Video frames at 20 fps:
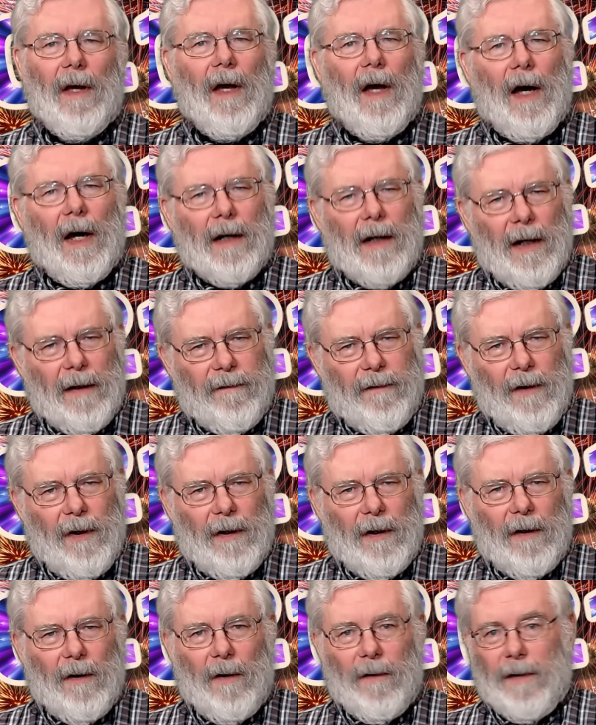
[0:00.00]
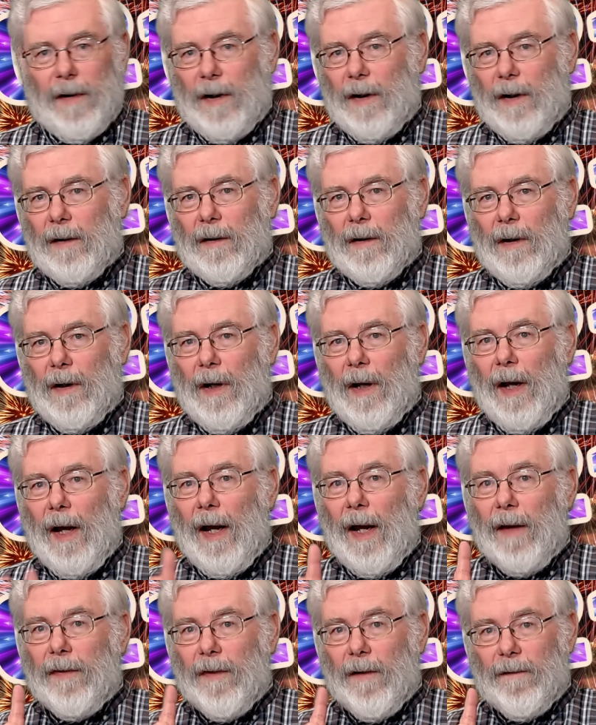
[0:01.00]
I'd like for you to go there
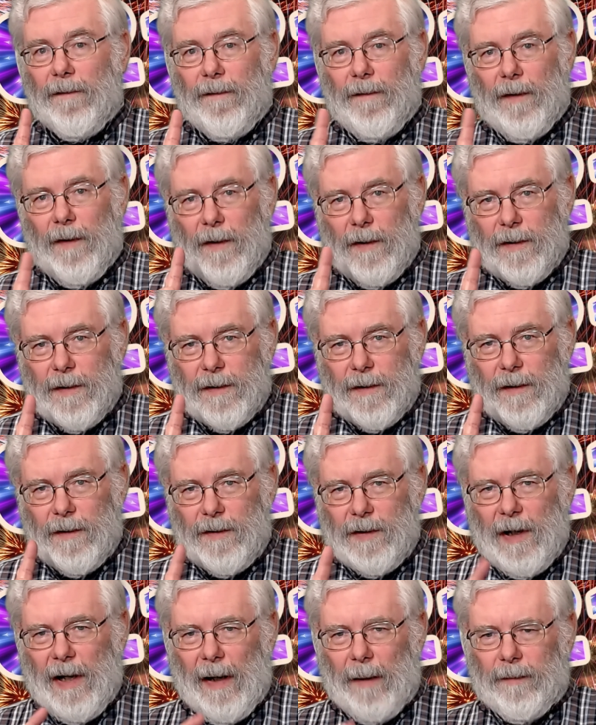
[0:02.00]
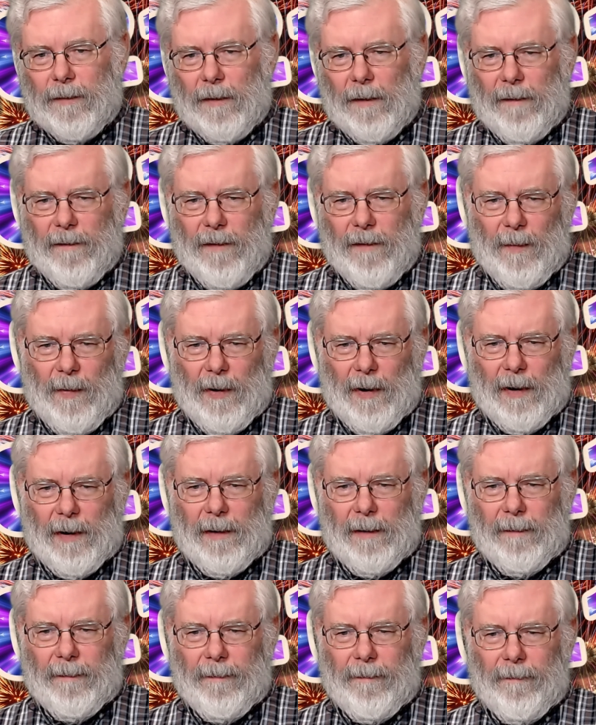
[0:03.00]
and the first chapter of the book.
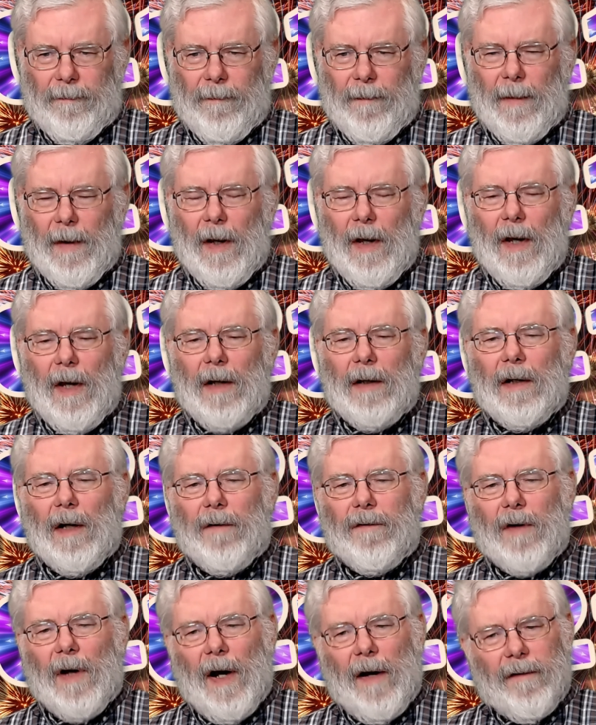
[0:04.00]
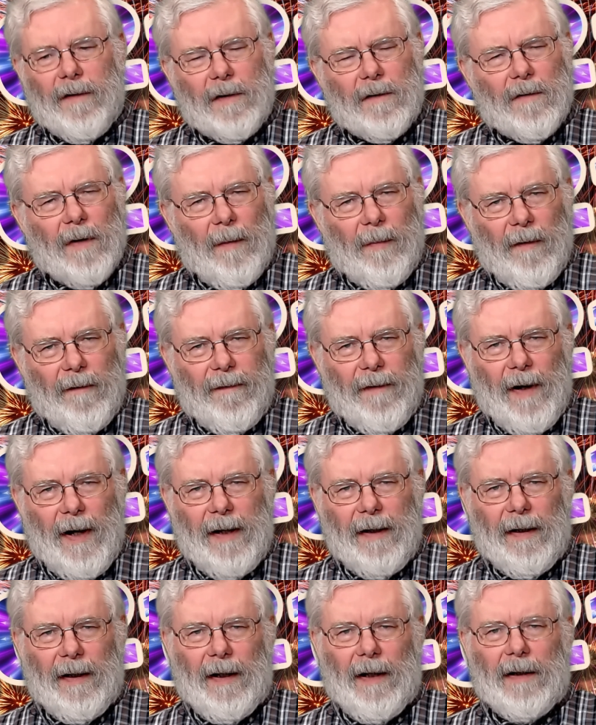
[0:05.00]
Now, if you're having trouble
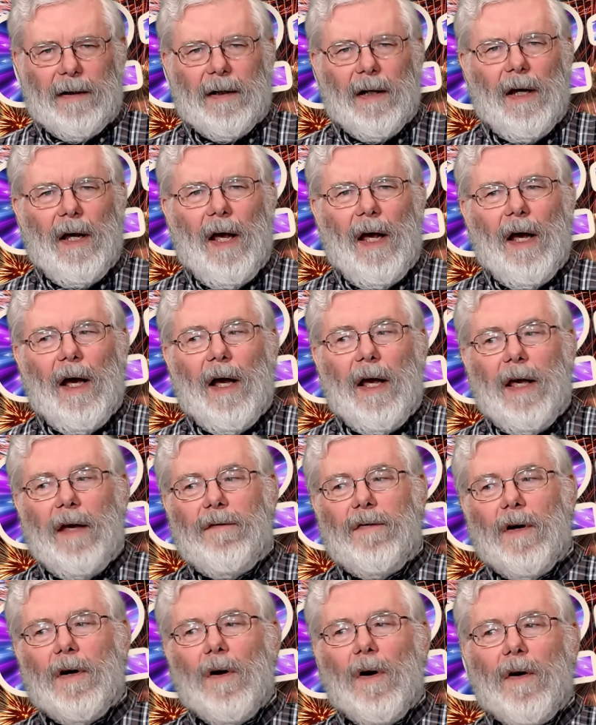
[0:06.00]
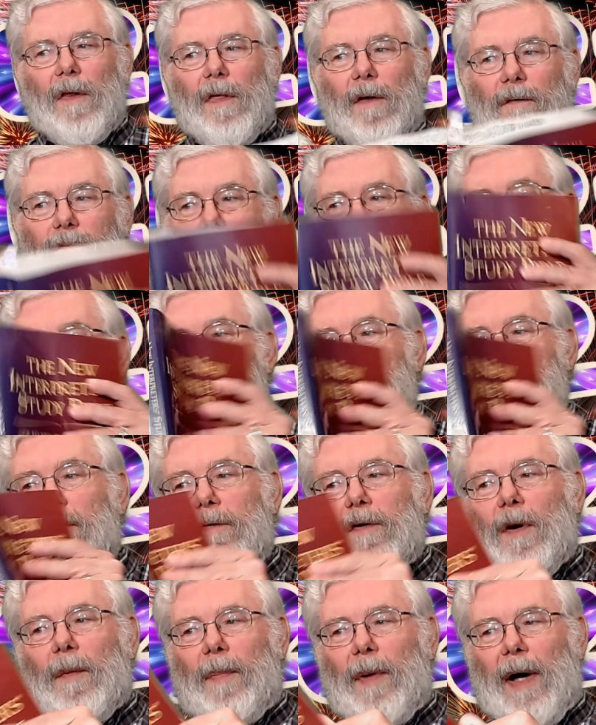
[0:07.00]
finding it, if you go to the front of
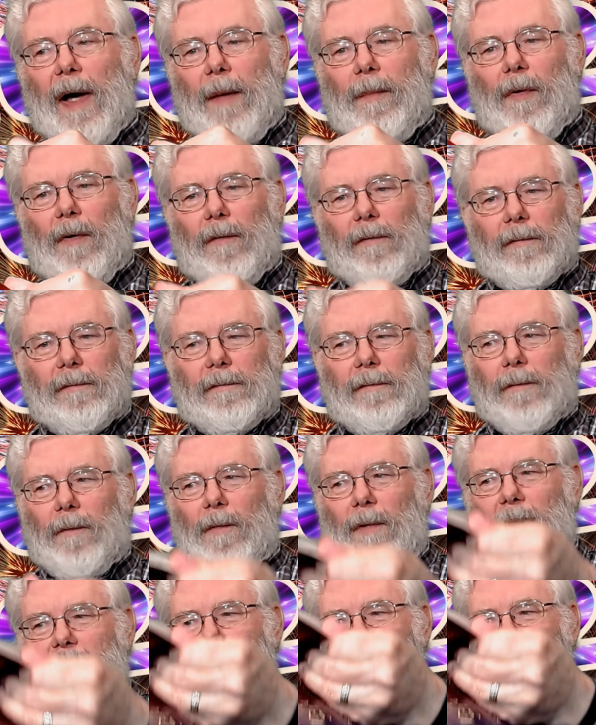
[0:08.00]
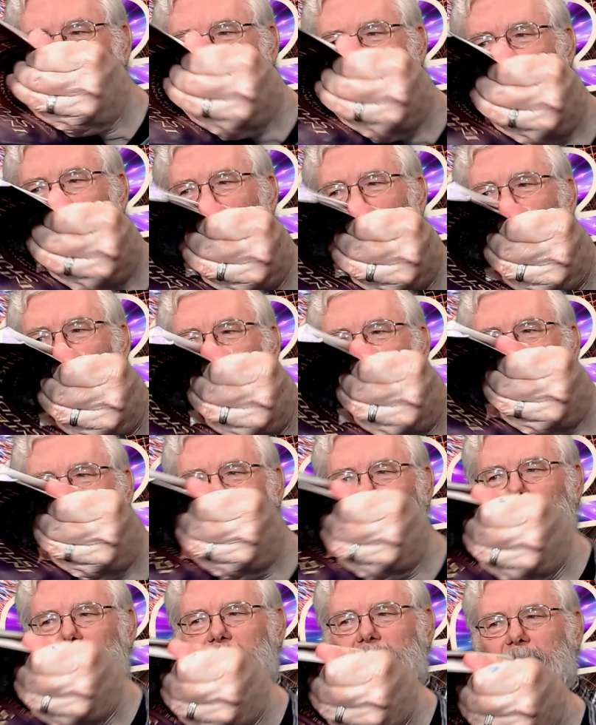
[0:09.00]
your Bible, way up here in the
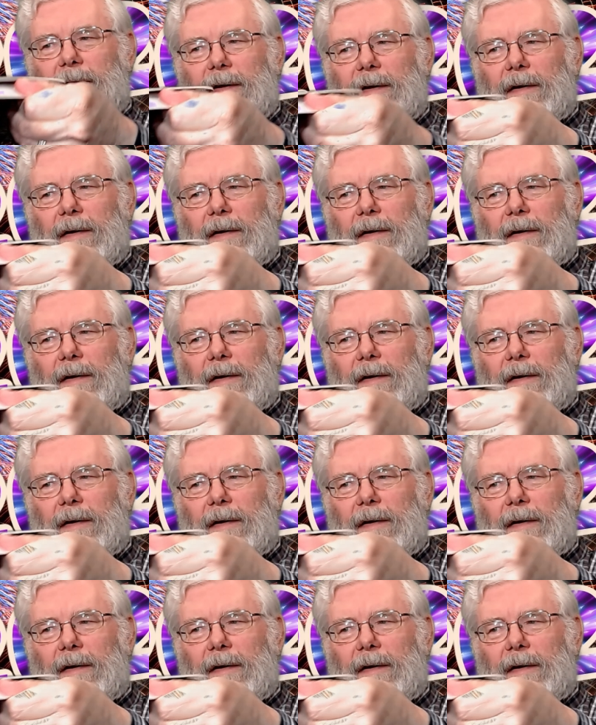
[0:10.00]
front,